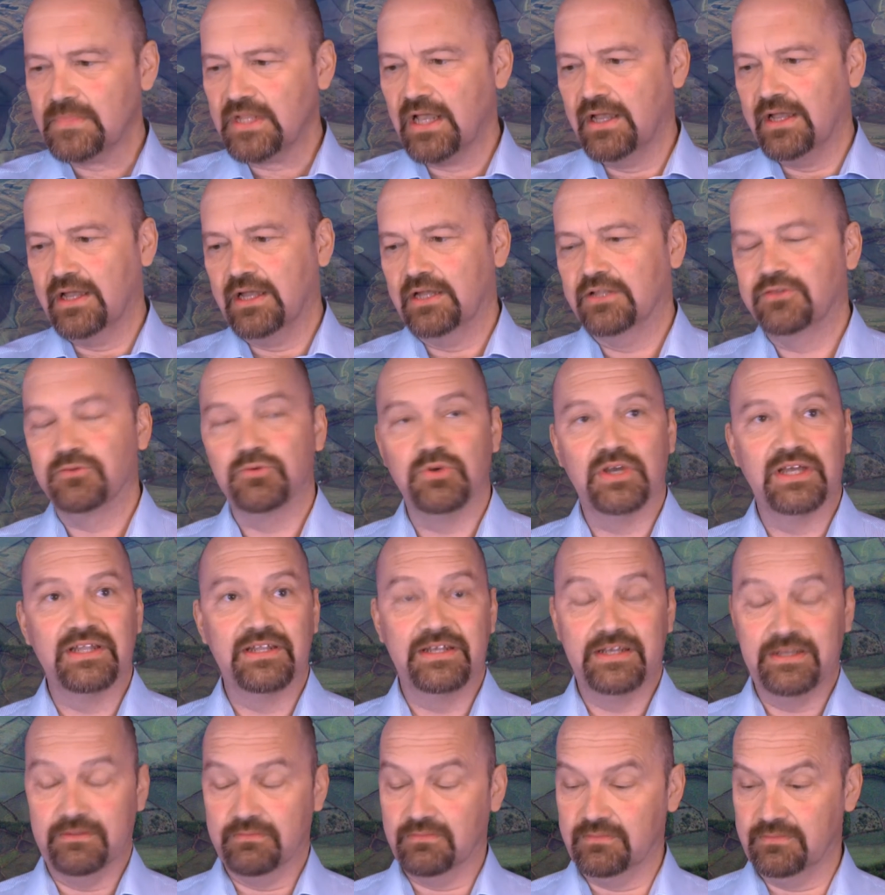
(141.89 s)
to
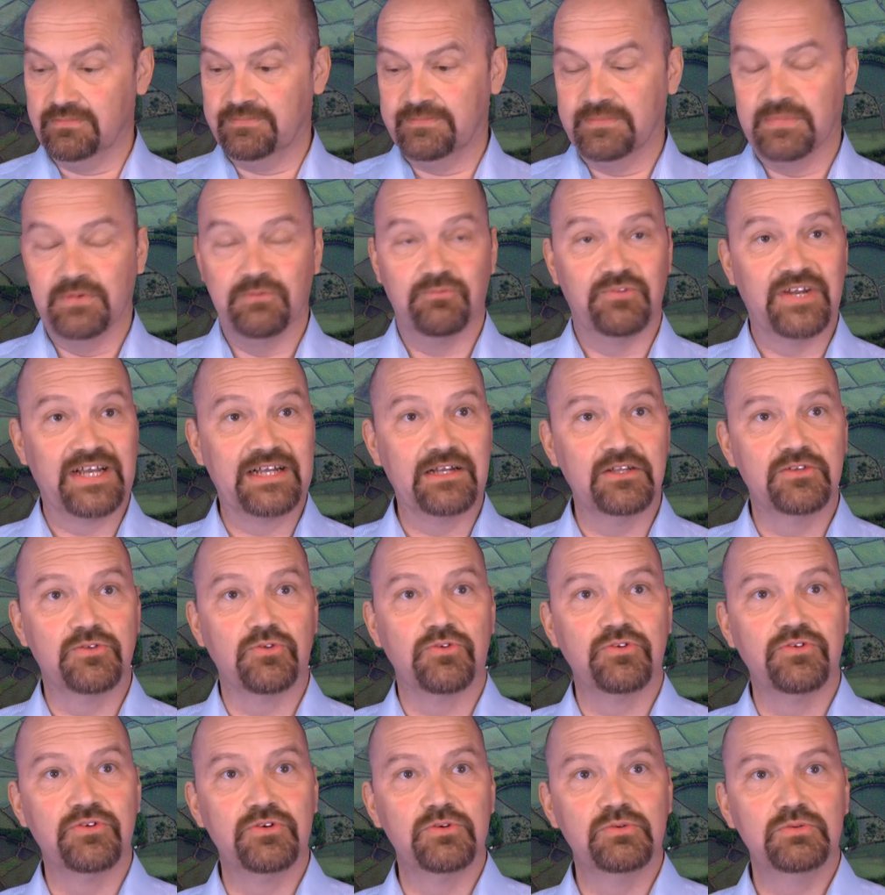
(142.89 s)
any
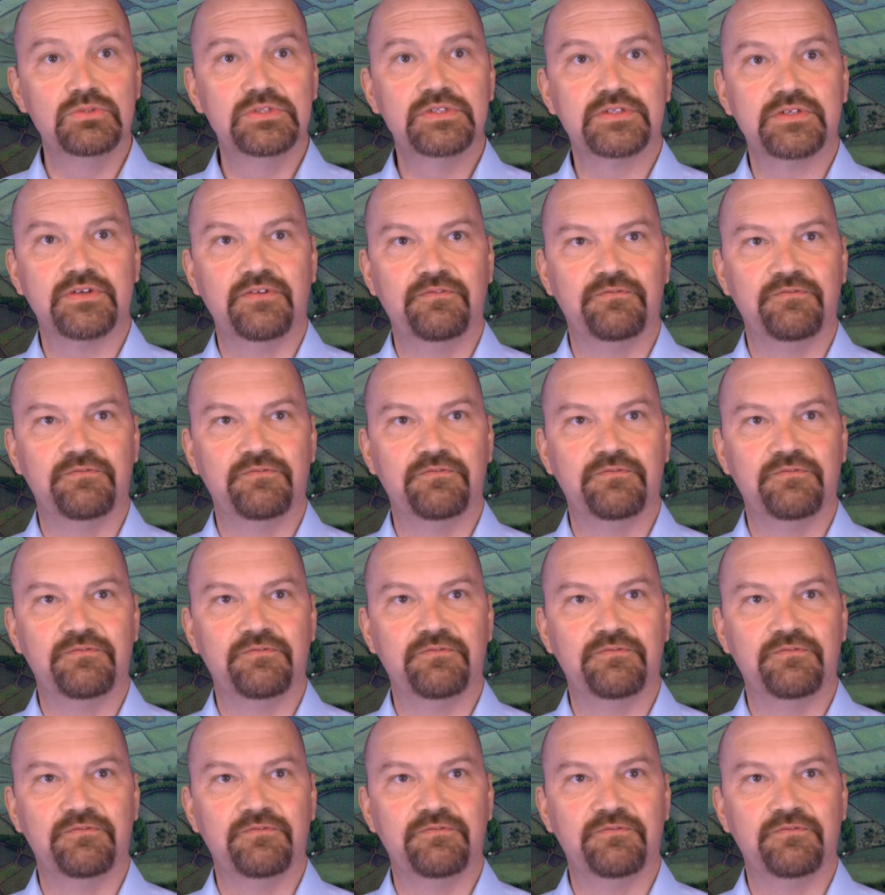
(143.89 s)
regulatory rules